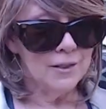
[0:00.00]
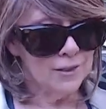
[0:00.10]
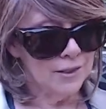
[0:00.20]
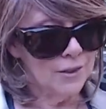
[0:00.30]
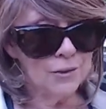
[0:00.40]

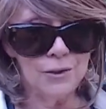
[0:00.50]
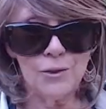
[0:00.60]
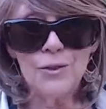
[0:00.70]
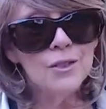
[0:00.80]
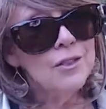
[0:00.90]
you know,
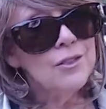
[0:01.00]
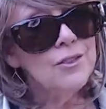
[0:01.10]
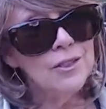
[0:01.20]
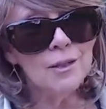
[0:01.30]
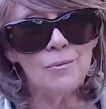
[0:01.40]
yoga
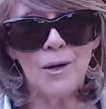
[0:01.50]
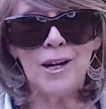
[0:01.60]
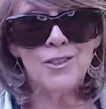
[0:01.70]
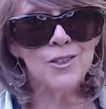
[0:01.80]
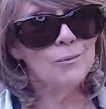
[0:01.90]
clothes, you can
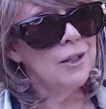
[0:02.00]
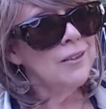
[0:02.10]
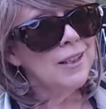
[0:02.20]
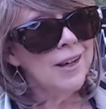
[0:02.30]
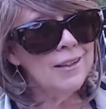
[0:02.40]
wash and
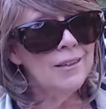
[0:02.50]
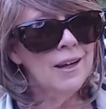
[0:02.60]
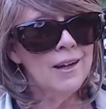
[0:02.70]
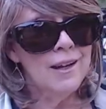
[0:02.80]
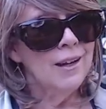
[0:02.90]
wear again.
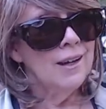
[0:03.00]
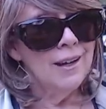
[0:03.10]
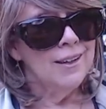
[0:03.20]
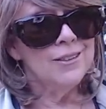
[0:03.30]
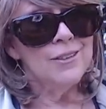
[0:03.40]
You